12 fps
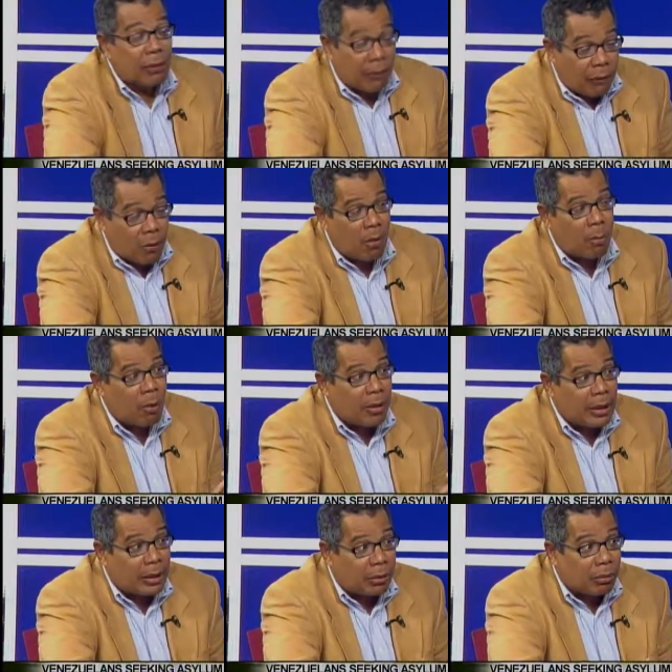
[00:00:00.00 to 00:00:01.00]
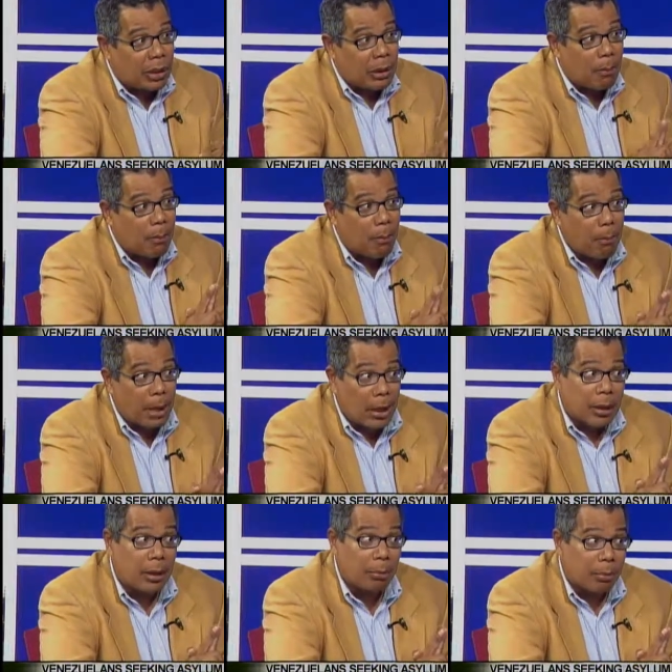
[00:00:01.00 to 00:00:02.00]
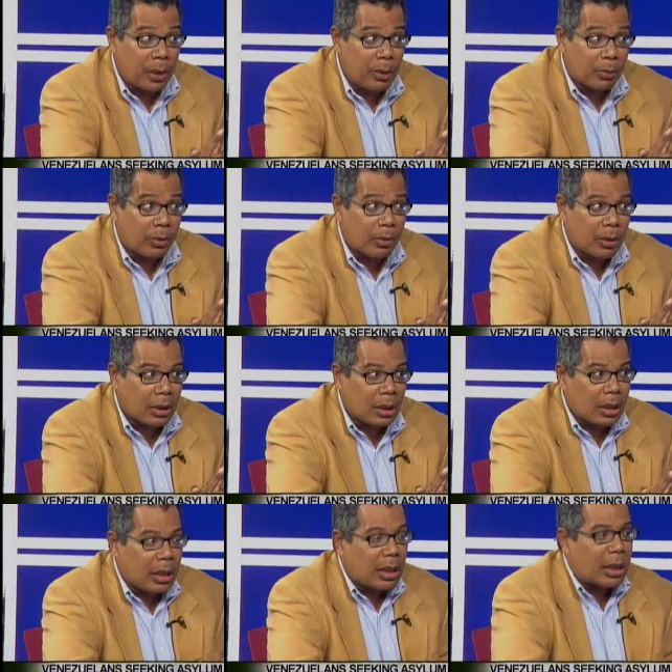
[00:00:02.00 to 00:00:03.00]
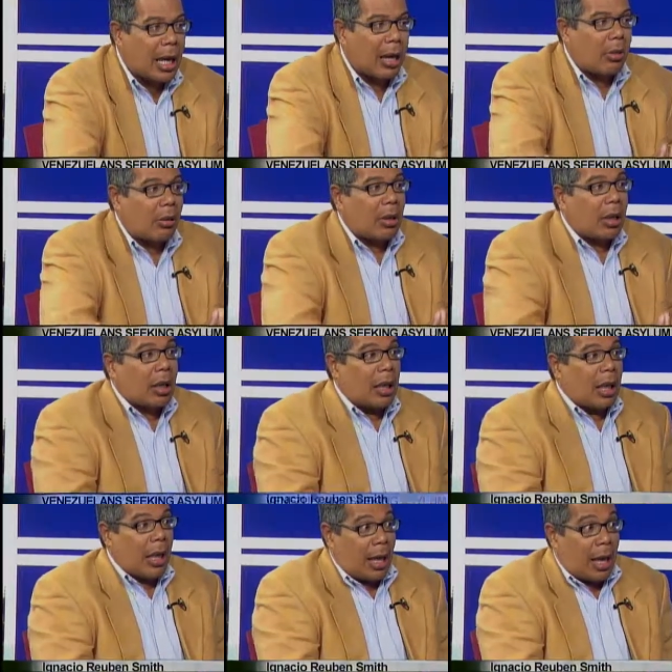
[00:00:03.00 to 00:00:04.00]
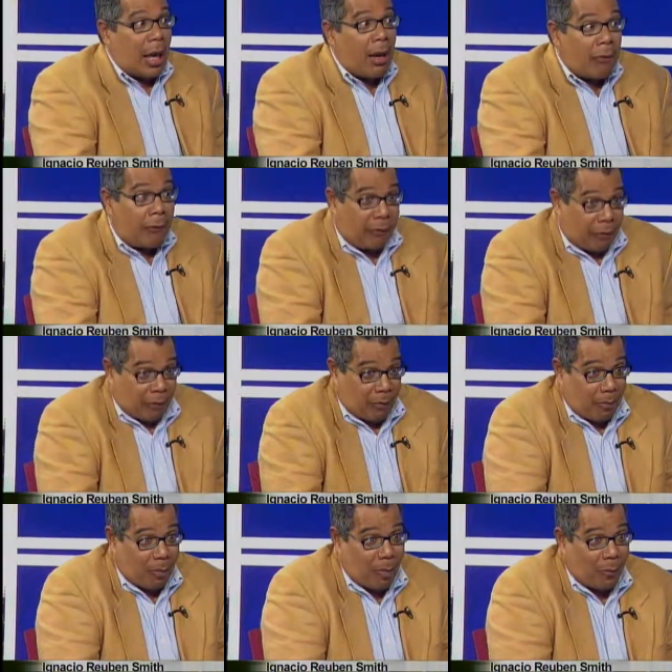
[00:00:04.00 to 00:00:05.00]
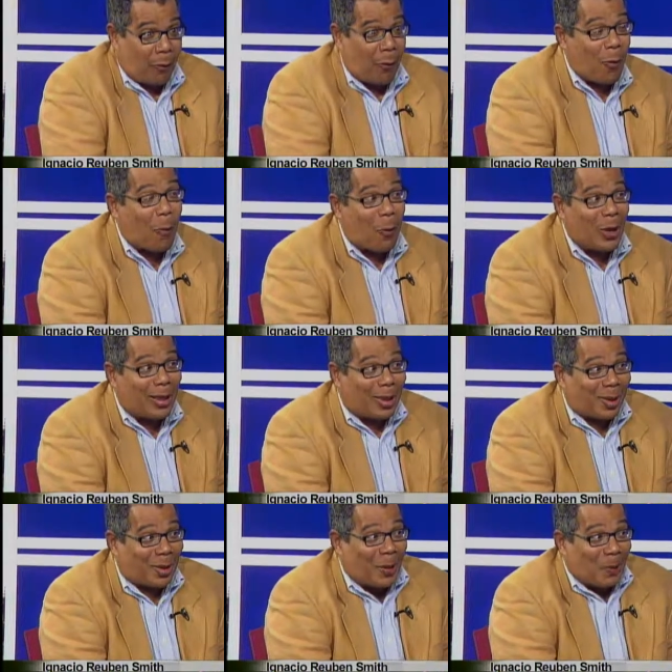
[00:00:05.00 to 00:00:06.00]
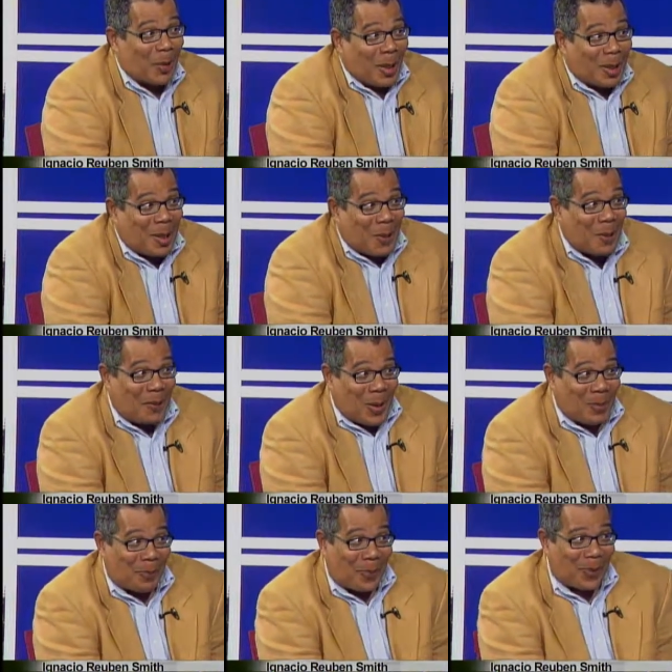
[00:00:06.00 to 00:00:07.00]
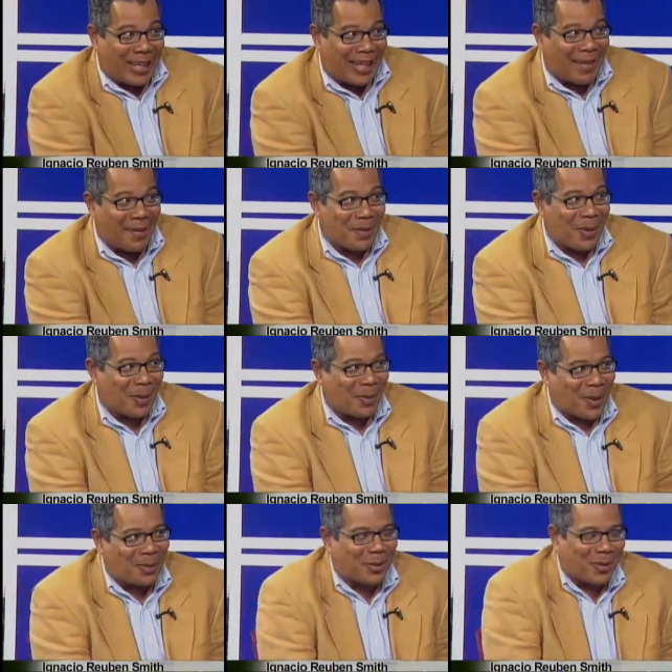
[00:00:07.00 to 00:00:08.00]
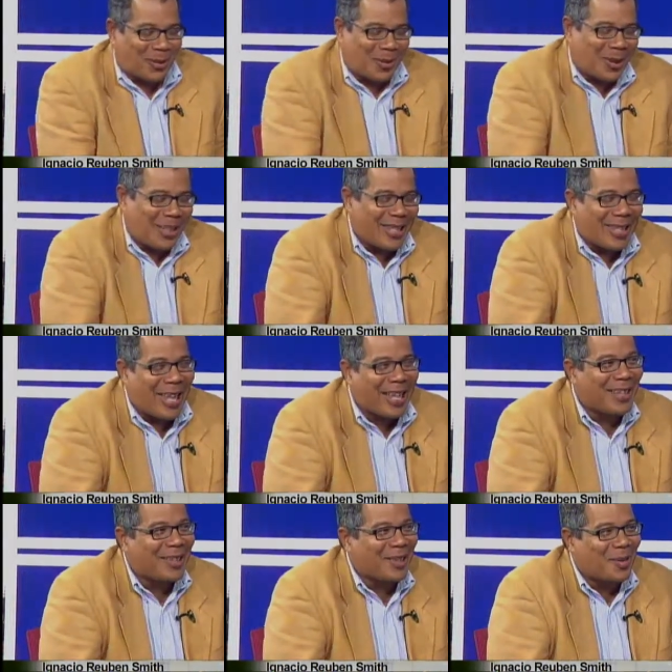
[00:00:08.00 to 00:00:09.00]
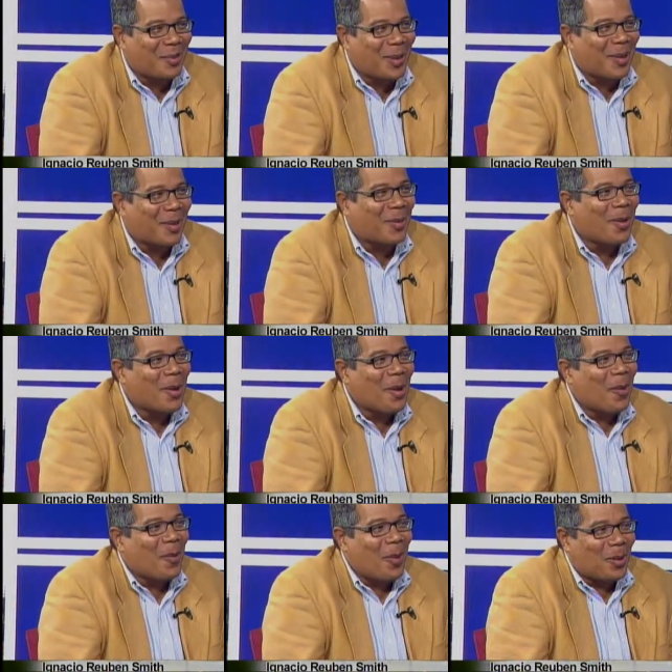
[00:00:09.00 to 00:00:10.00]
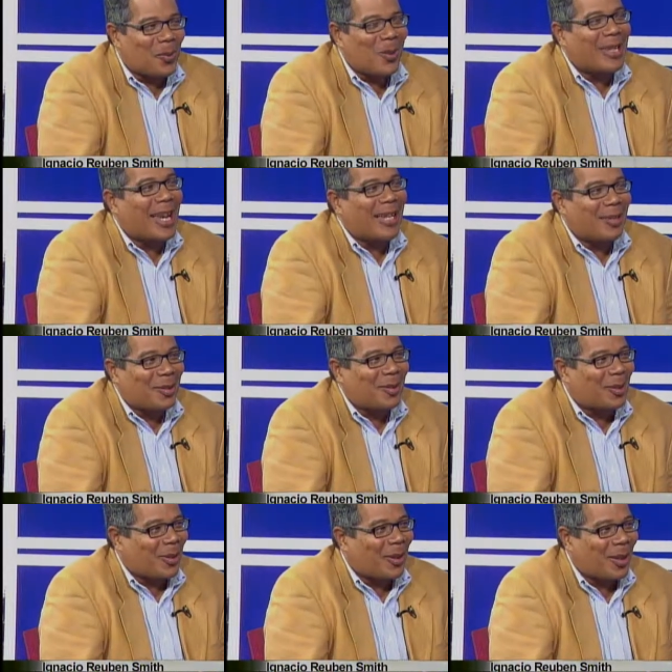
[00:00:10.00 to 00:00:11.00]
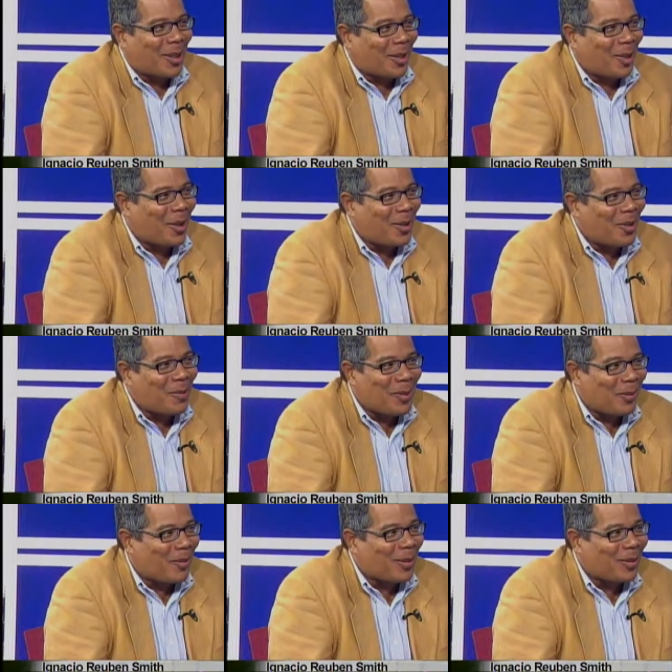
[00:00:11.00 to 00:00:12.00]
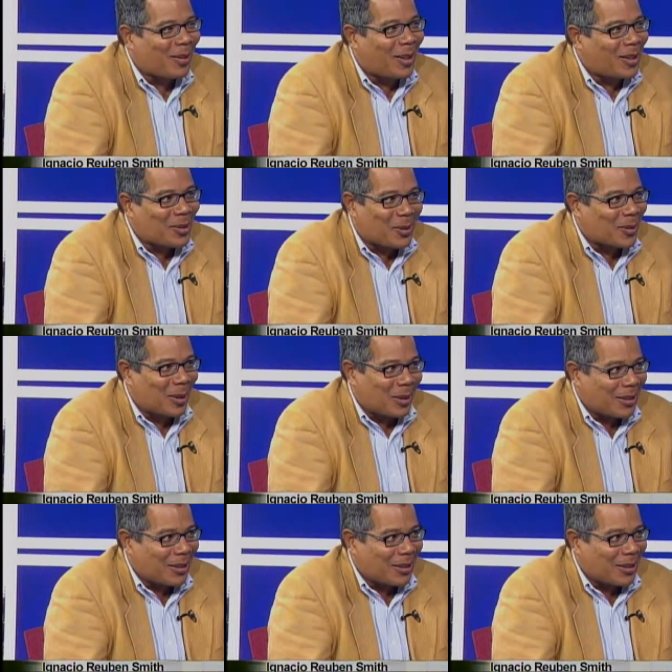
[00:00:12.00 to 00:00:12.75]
4.3 million people. Now, if 4.3 million people came across the Trinidad and Tobago, what will that do to the economy of this country?